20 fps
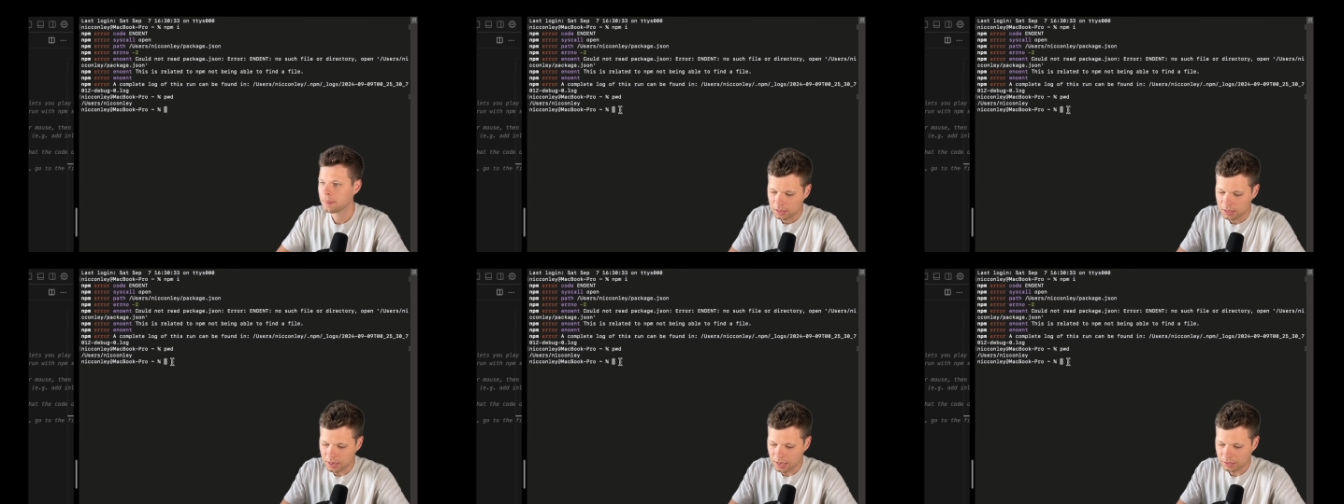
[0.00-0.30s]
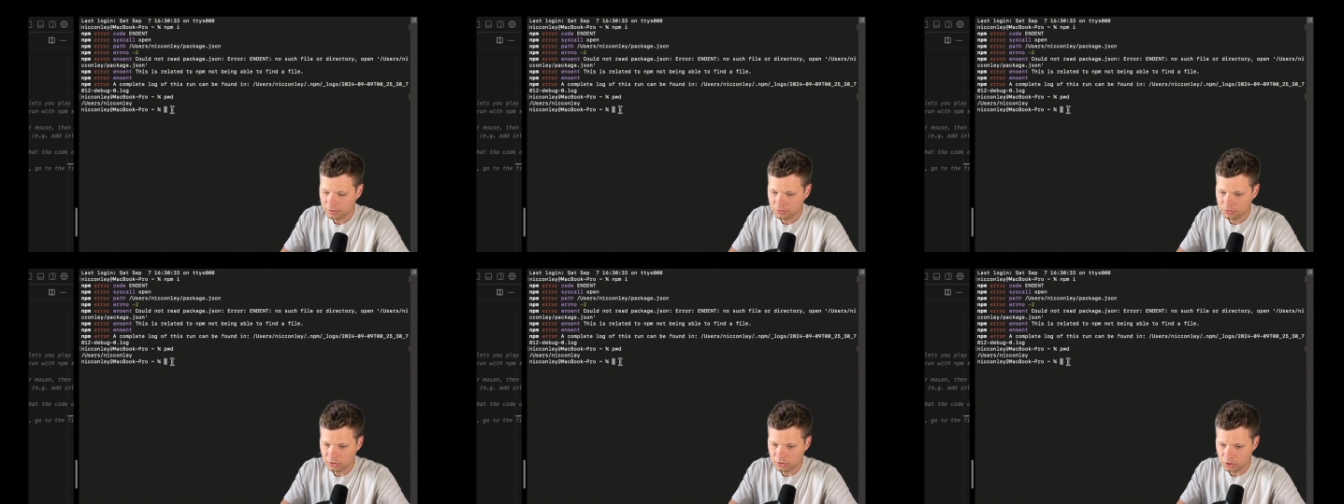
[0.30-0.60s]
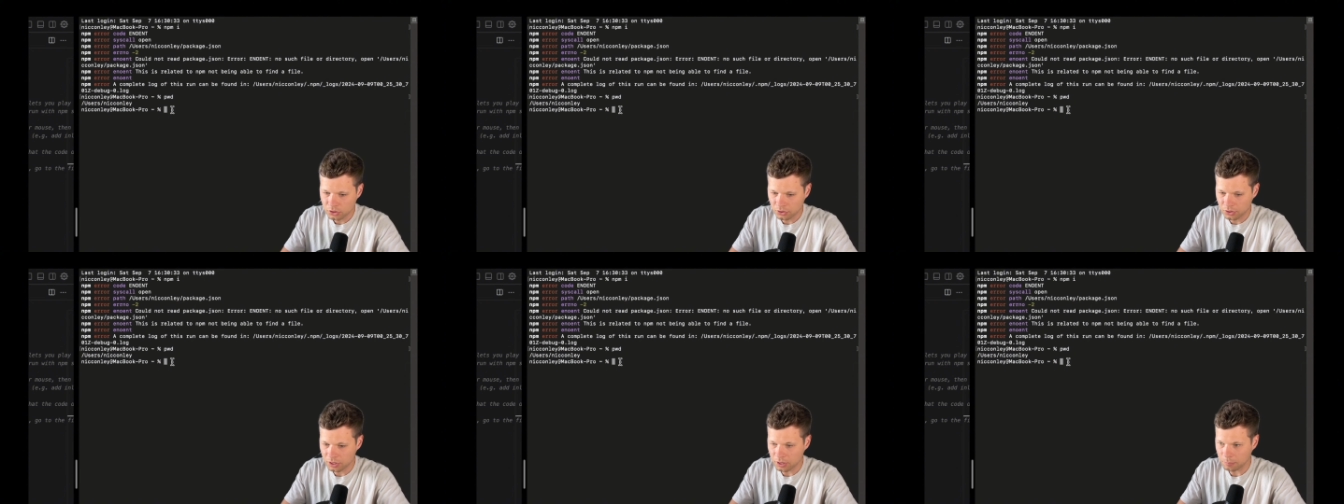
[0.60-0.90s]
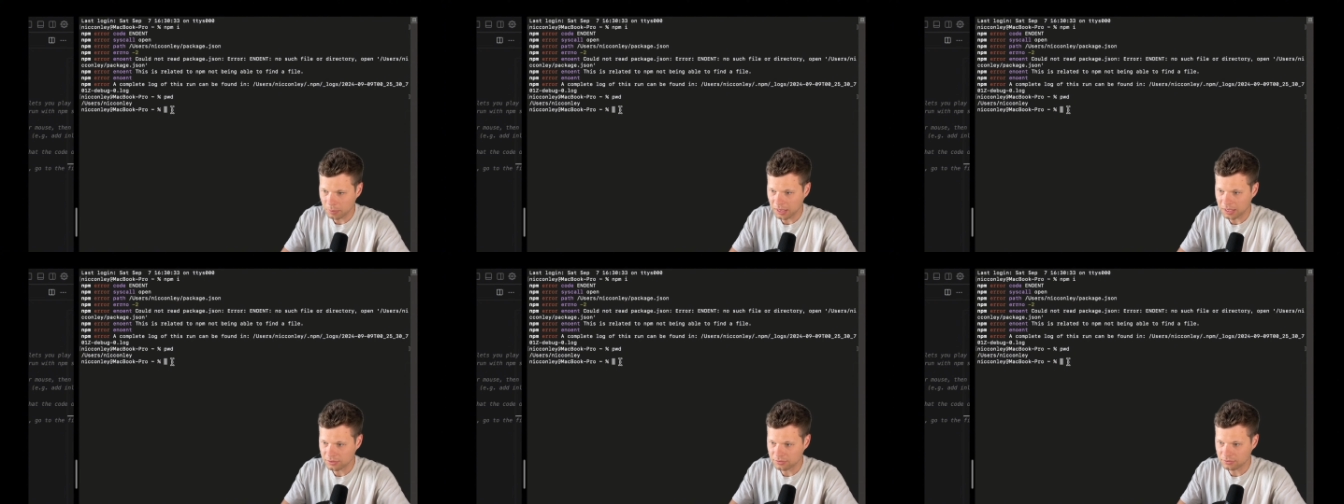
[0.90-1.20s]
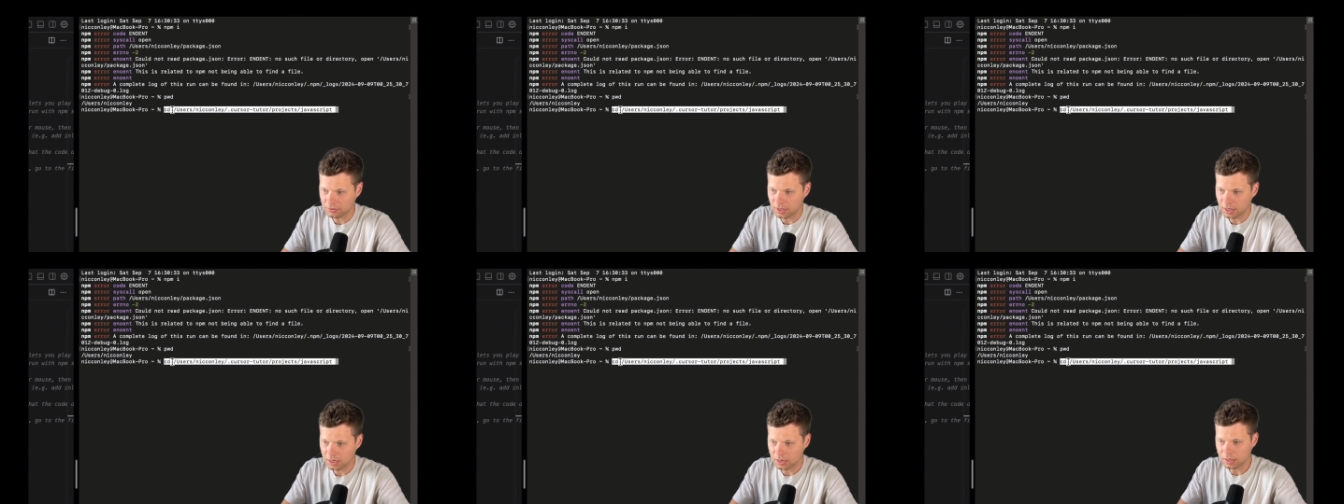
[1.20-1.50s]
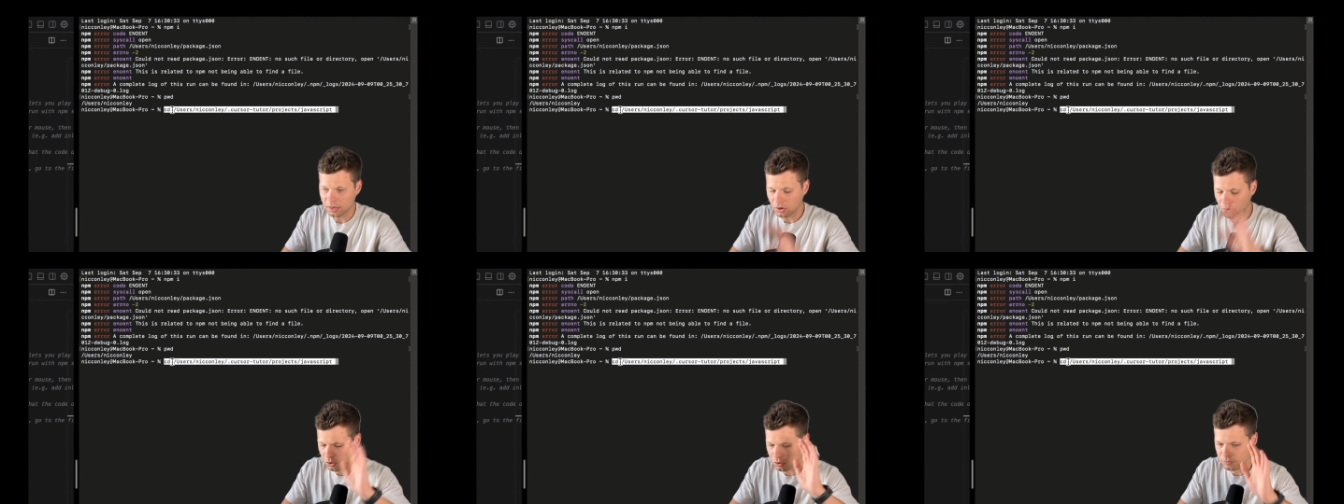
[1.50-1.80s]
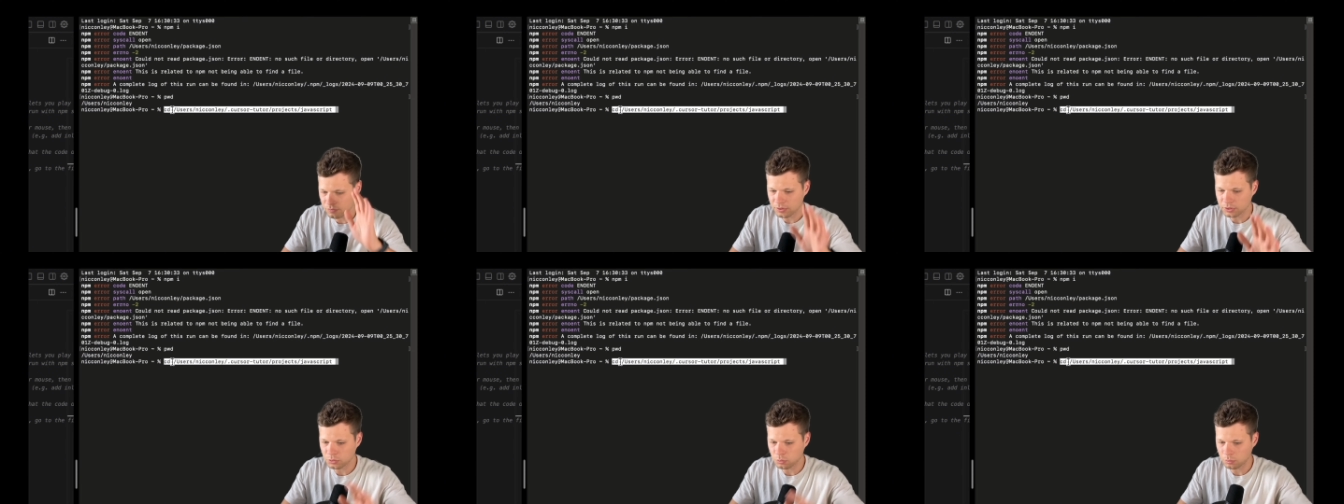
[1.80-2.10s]
Next, you're going to paste in, and all
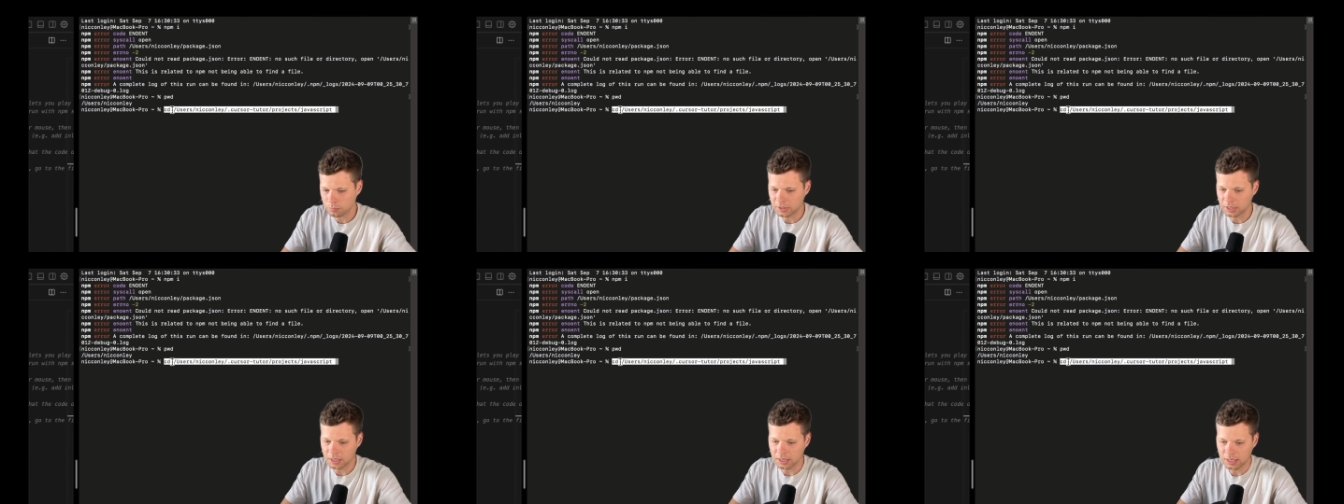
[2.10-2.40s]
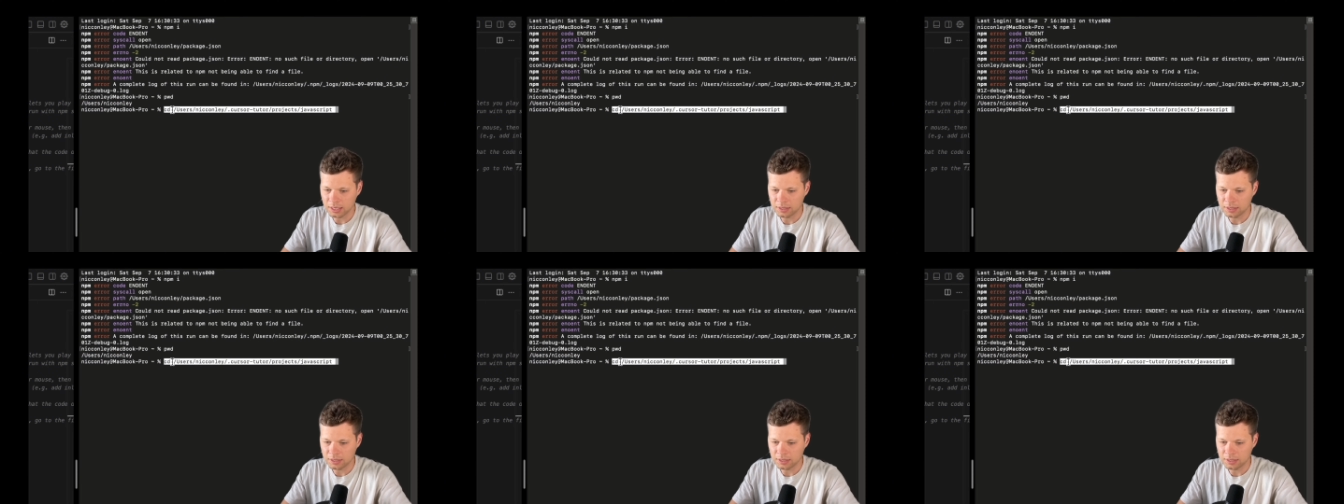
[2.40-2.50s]
of this will be